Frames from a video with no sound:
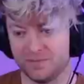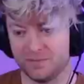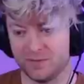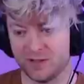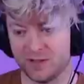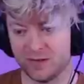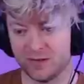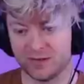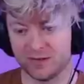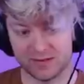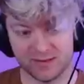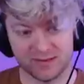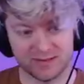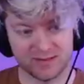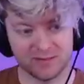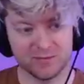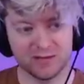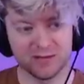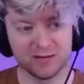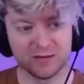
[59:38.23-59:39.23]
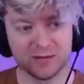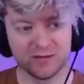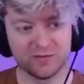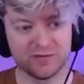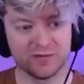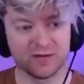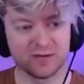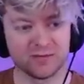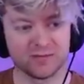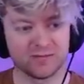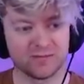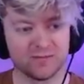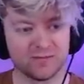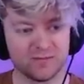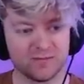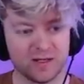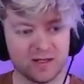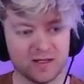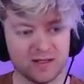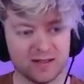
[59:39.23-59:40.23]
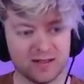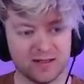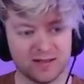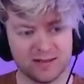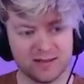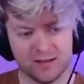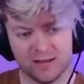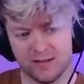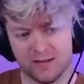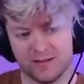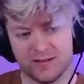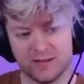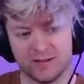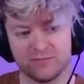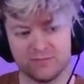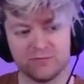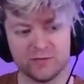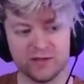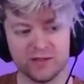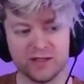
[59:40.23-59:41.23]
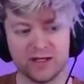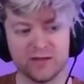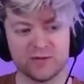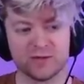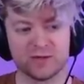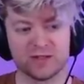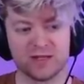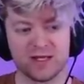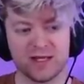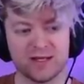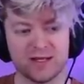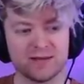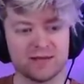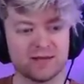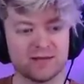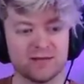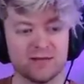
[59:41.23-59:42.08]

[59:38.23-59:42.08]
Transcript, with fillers: You know, and this is something to learn from. Uh, it's hard to really understand that,